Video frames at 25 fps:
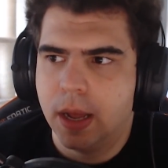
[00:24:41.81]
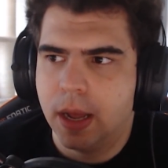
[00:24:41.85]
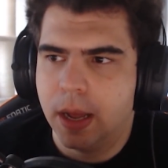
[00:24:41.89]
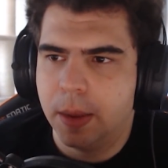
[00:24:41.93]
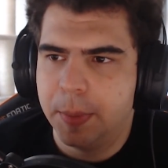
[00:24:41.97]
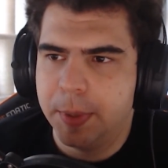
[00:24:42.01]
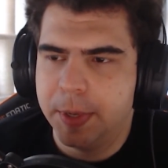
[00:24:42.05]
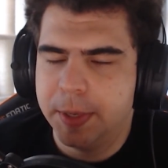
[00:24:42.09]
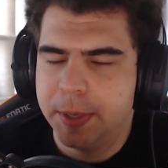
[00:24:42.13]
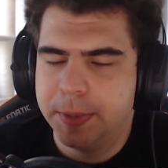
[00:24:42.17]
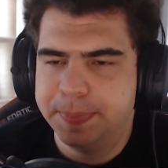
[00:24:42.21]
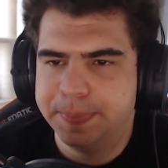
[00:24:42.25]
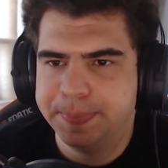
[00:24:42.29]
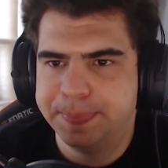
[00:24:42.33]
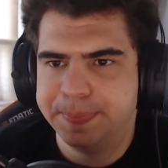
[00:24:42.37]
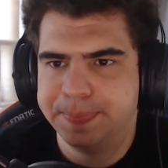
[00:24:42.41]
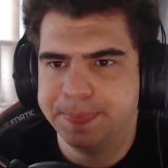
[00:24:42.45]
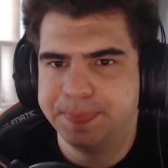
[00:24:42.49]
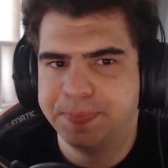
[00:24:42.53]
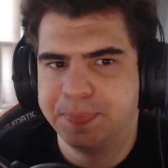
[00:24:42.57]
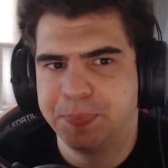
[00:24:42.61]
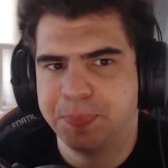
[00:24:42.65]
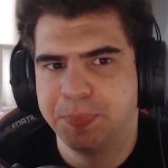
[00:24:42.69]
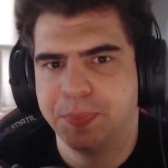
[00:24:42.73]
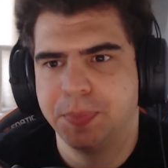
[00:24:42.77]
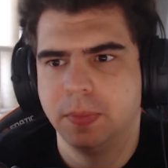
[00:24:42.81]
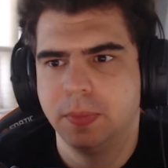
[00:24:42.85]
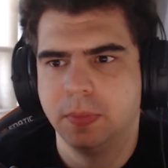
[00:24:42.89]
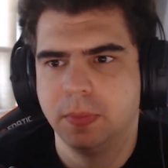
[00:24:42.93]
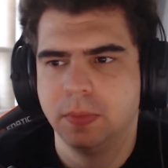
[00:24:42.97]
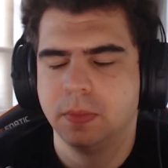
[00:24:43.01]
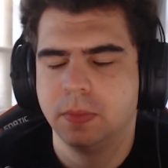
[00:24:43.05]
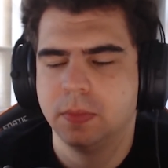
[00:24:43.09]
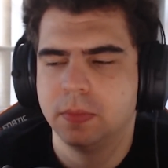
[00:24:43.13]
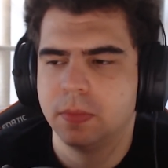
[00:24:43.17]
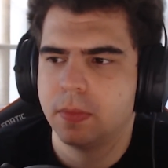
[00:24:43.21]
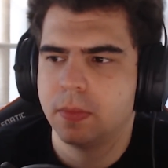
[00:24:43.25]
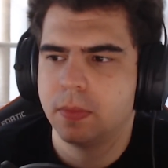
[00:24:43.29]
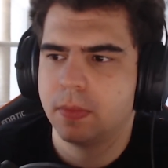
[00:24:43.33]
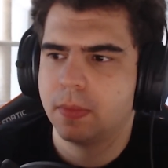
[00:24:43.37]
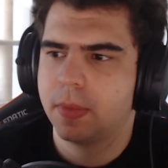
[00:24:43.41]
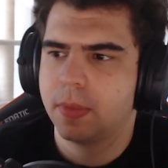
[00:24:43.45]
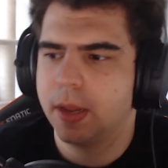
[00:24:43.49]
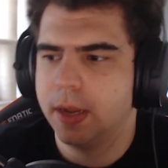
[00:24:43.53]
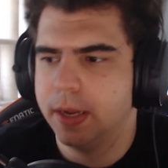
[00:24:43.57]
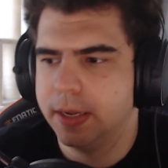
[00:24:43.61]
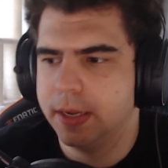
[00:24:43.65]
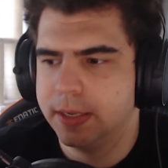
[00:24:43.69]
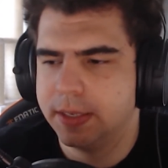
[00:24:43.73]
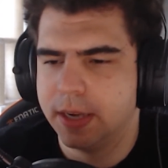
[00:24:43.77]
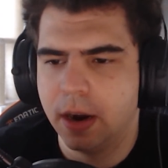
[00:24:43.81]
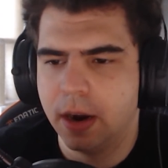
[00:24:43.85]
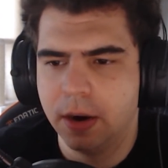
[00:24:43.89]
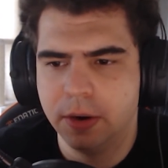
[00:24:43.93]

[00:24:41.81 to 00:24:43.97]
I mean, it's